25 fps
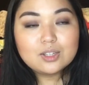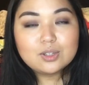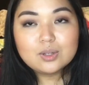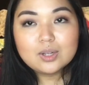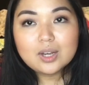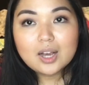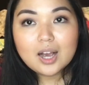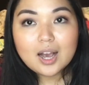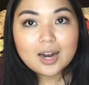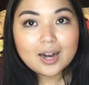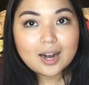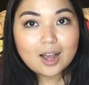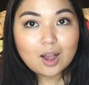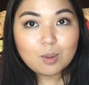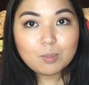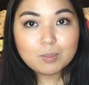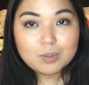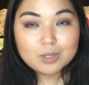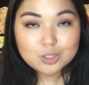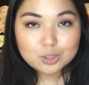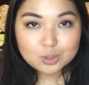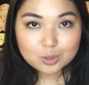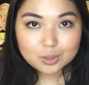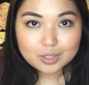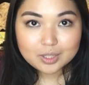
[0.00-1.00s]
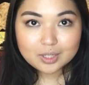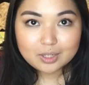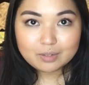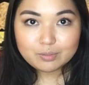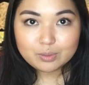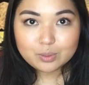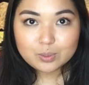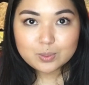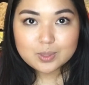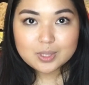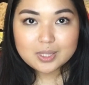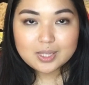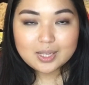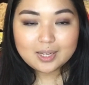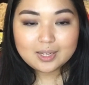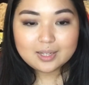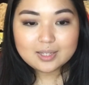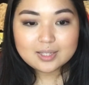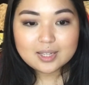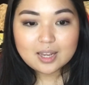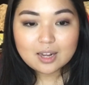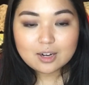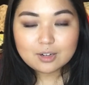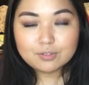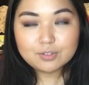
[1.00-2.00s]
You cut out majority of those
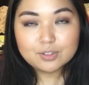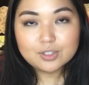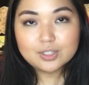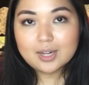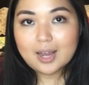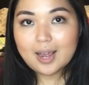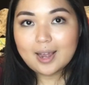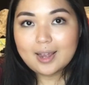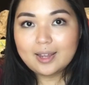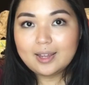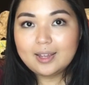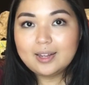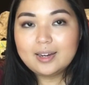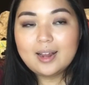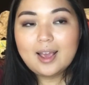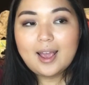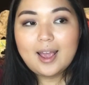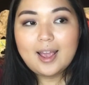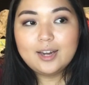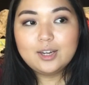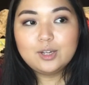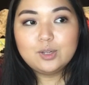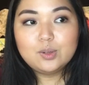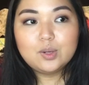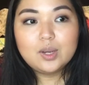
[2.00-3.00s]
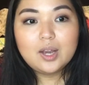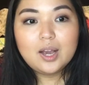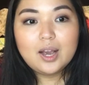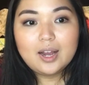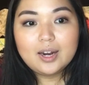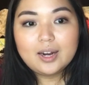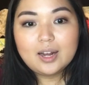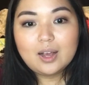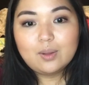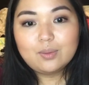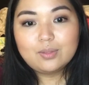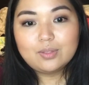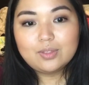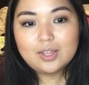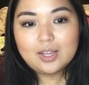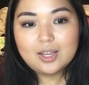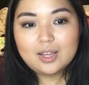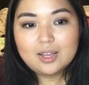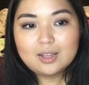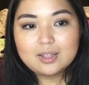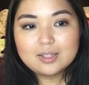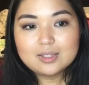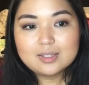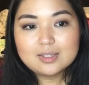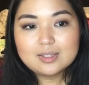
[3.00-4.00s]
things out of your diet, and you cut out
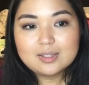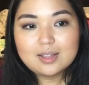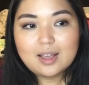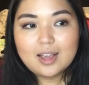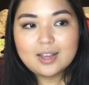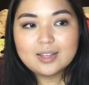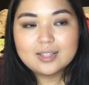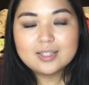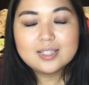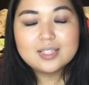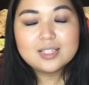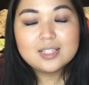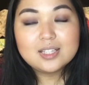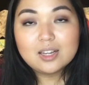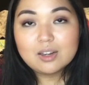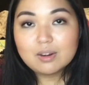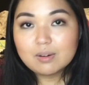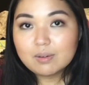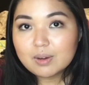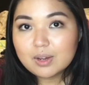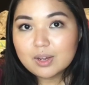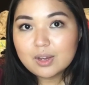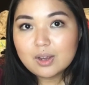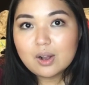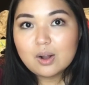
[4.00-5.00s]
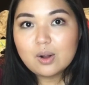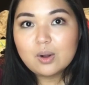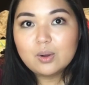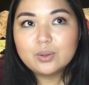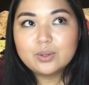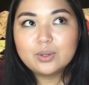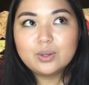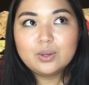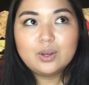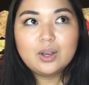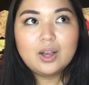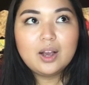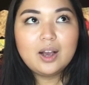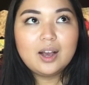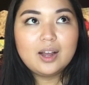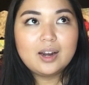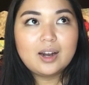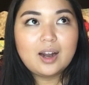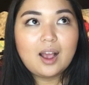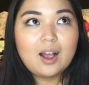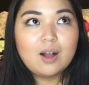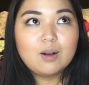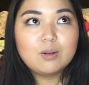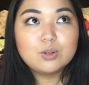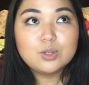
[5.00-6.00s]
things like cereal. You cut
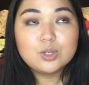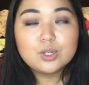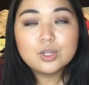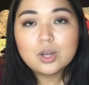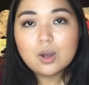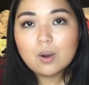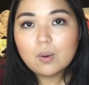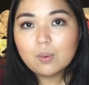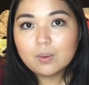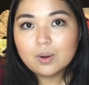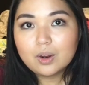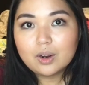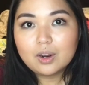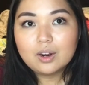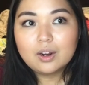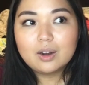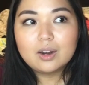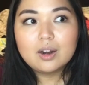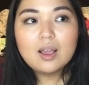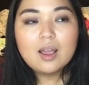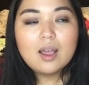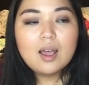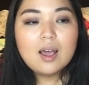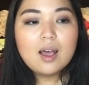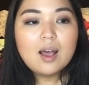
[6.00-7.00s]
out yogurt.